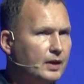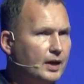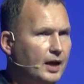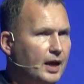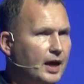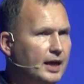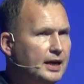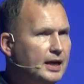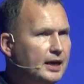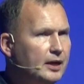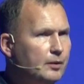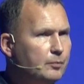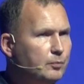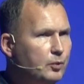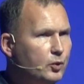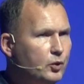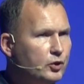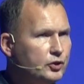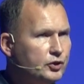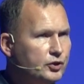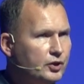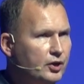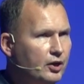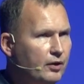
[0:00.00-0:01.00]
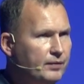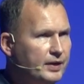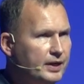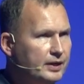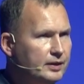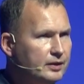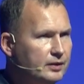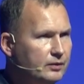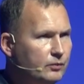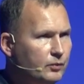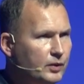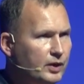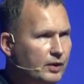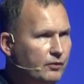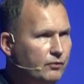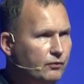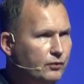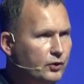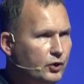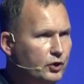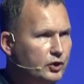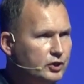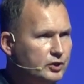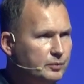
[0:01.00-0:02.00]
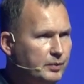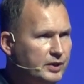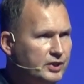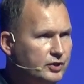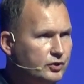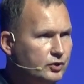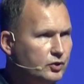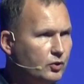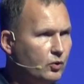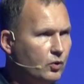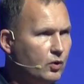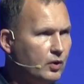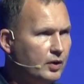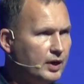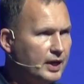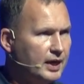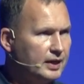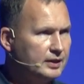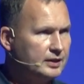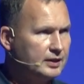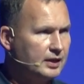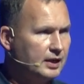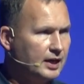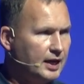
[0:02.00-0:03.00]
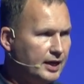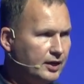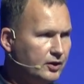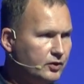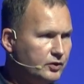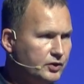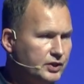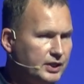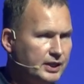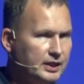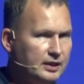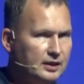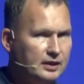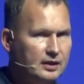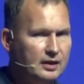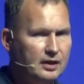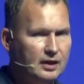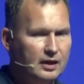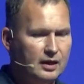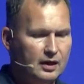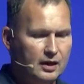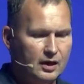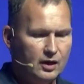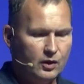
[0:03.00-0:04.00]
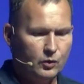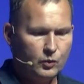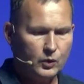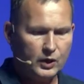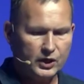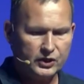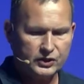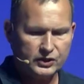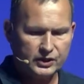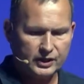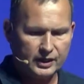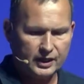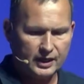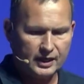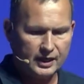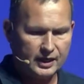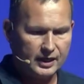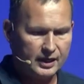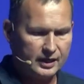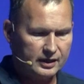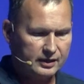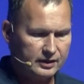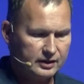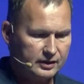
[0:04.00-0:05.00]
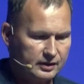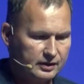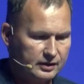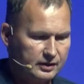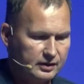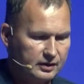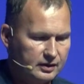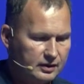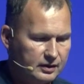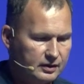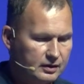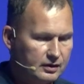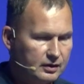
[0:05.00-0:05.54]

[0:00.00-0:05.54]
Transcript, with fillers: A little portion of it will first be stored as glycogen, which is